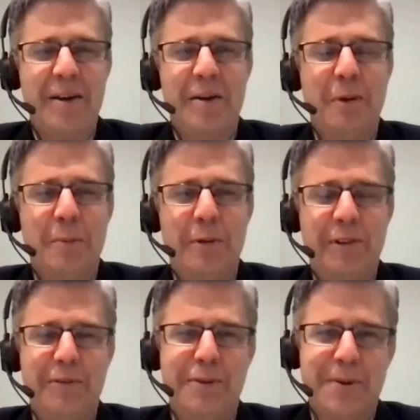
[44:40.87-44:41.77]
And we're
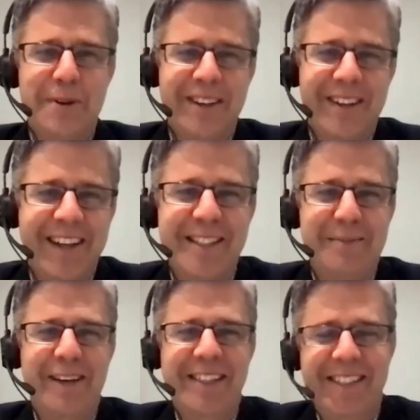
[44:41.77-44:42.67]
moving forward. That's
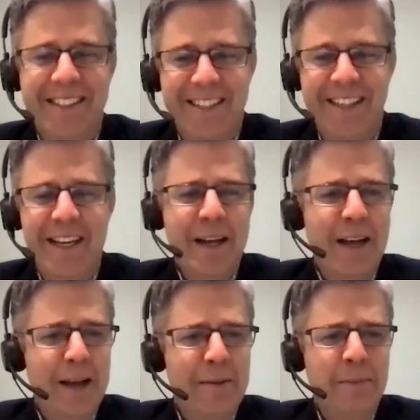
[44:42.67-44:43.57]
amazing.
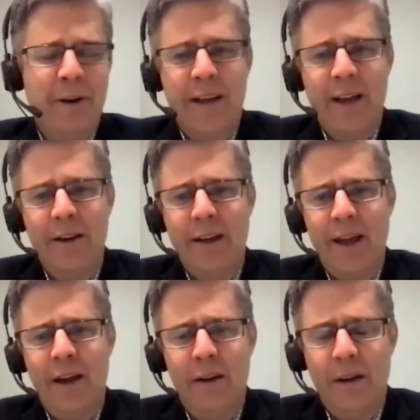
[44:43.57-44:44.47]
Hey, Mike, how,
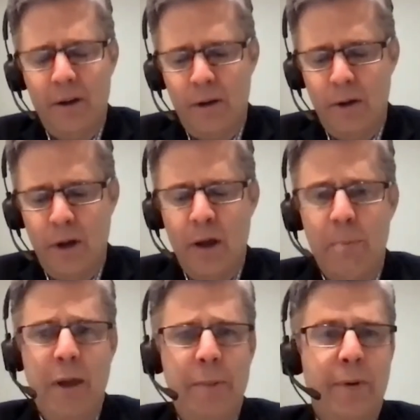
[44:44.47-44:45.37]
I know
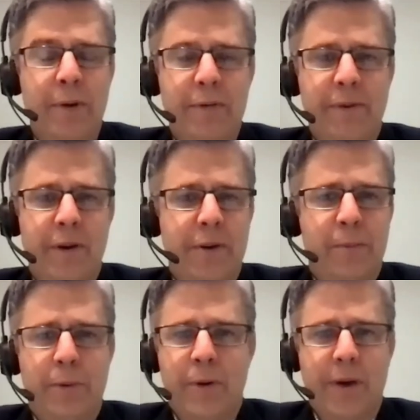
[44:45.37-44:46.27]
people can find your
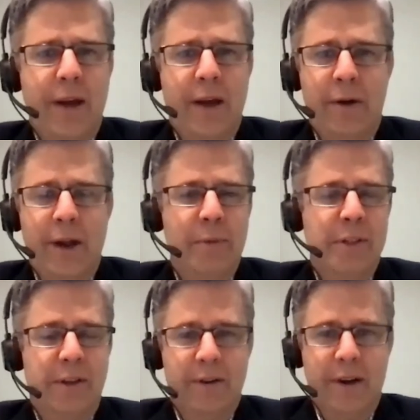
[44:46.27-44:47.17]
book on
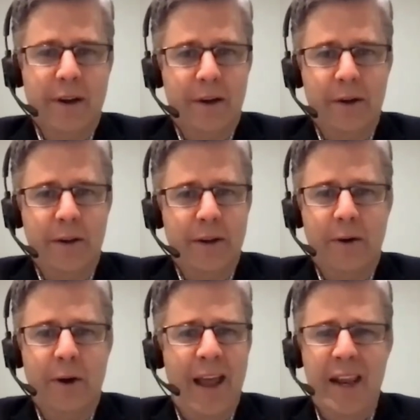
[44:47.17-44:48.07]
Amazon. I know, you
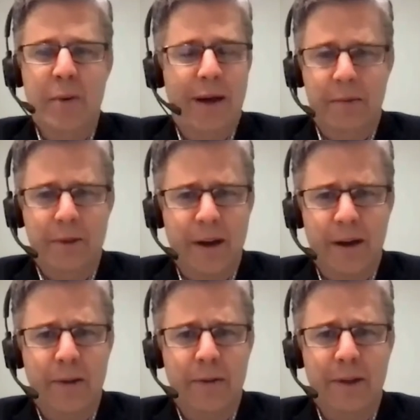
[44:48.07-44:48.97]
know, anyway, you
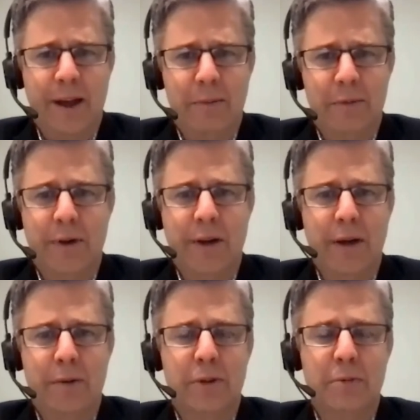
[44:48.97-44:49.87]
know, um, Toyota
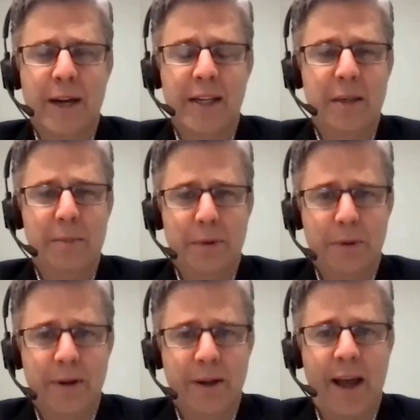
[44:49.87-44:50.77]
Culture, amazing
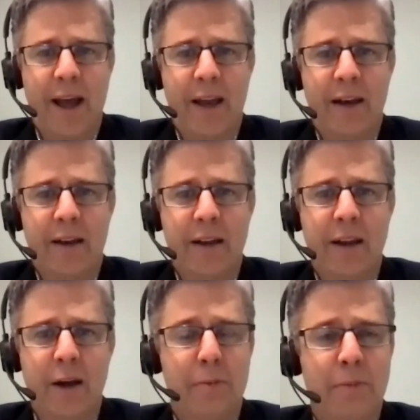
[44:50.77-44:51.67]
book, and it
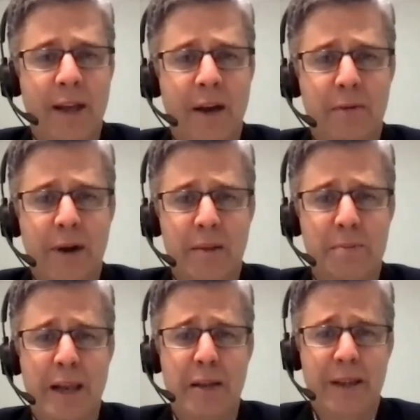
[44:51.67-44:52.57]
helped me. I read it
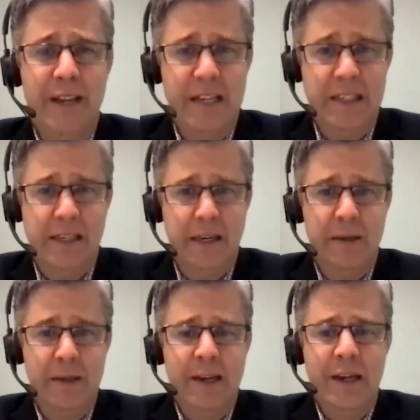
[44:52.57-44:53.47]
many, many years ago,
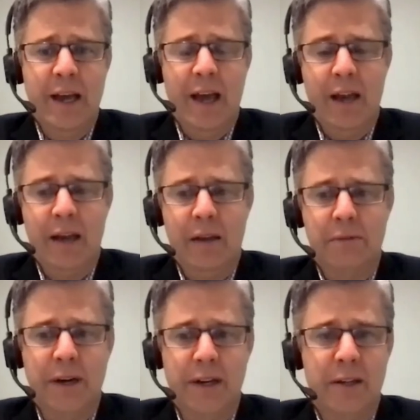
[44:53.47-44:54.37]
and I've
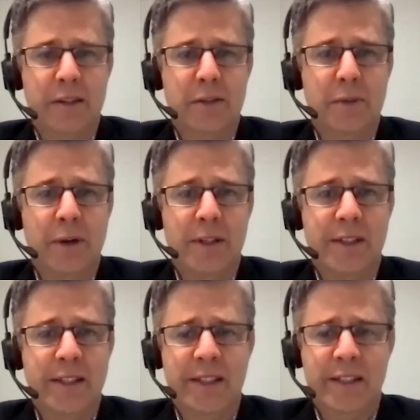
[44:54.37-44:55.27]
read it twice
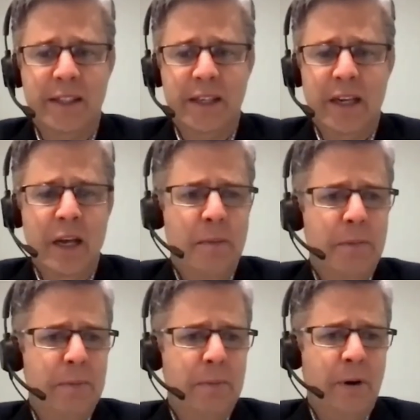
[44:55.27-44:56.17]
since.
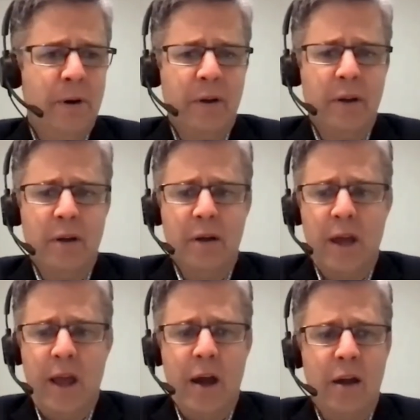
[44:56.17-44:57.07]
But Mike,
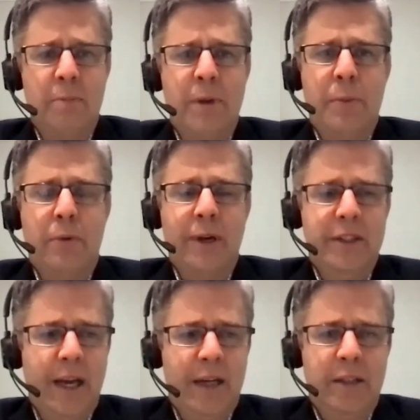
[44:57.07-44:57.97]
how can people
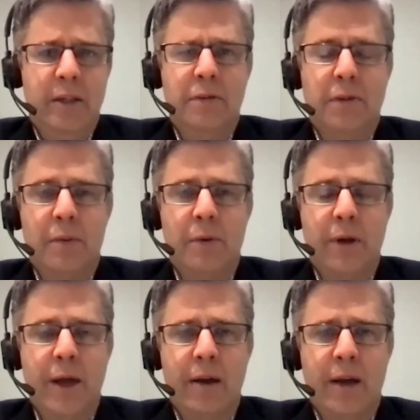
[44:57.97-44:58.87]
reach out to you if they want
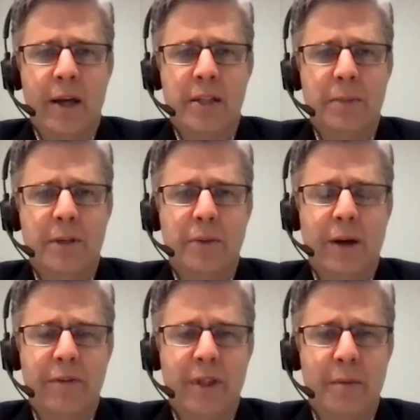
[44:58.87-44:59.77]
to? How, how's the best
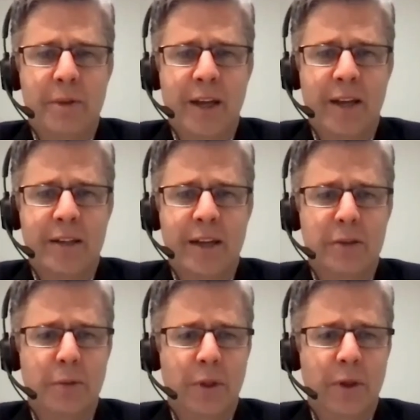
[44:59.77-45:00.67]
way for them to get in
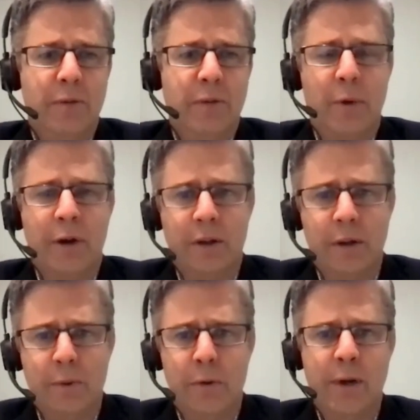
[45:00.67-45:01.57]
touch with you if they want to
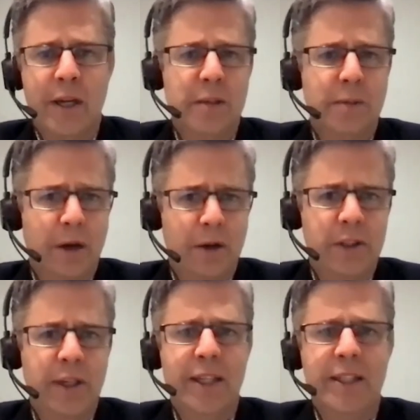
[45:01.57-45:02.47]
learn more, get some
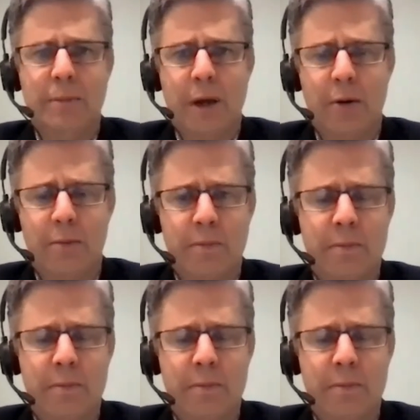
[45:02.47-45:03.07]
coaching, get some help?